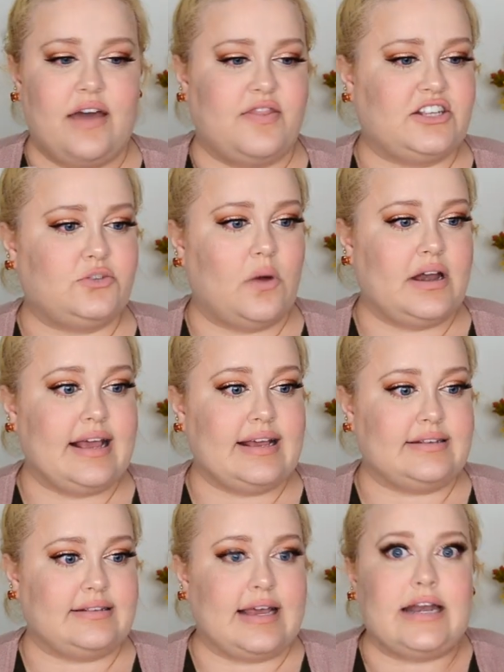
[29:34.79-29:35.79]
This one
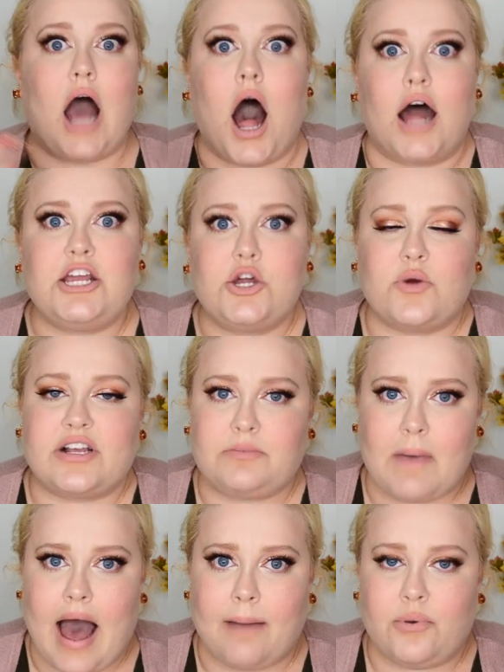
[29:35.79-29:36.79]
is in Honey Crisp
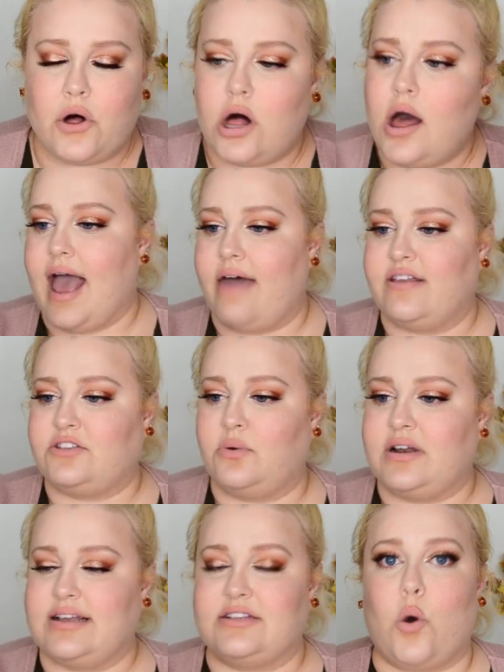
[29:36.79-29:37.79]
Apple, and this
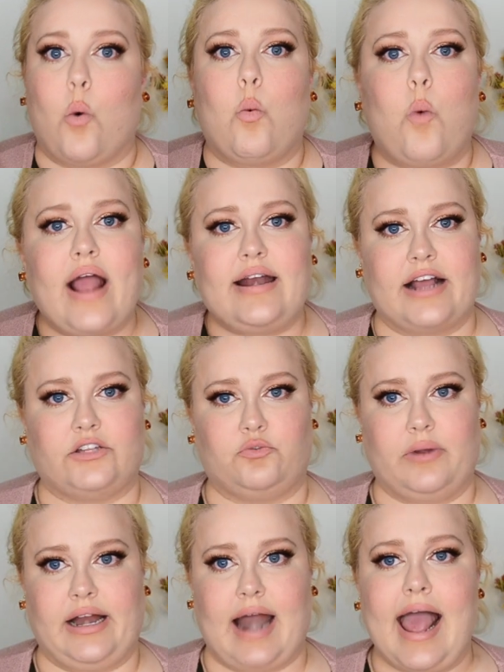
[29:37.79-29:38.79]
one is White
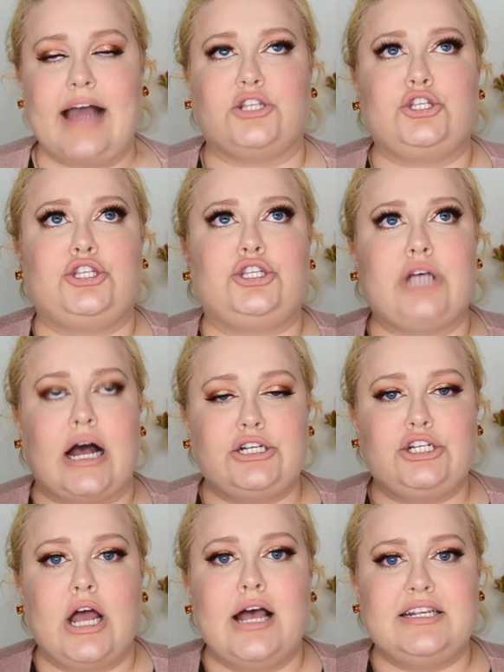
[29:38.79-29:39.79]
Nectarine. I had
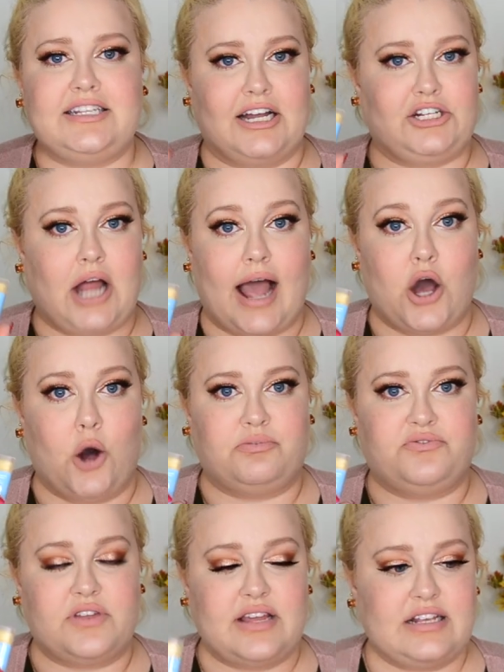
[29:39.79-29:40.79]
such, such high hopes
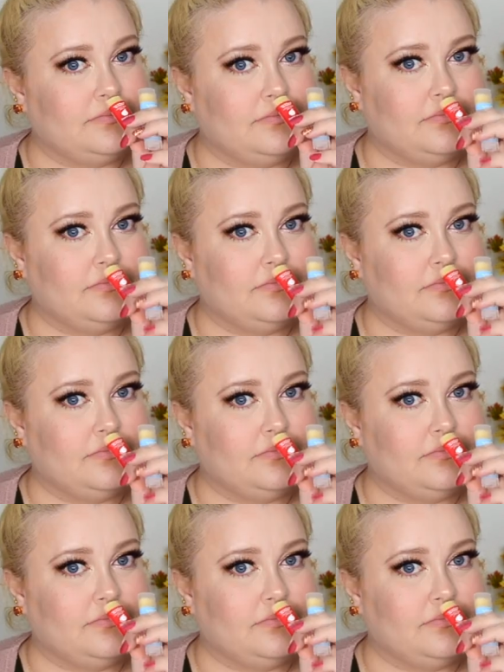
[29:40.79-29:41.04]
for these.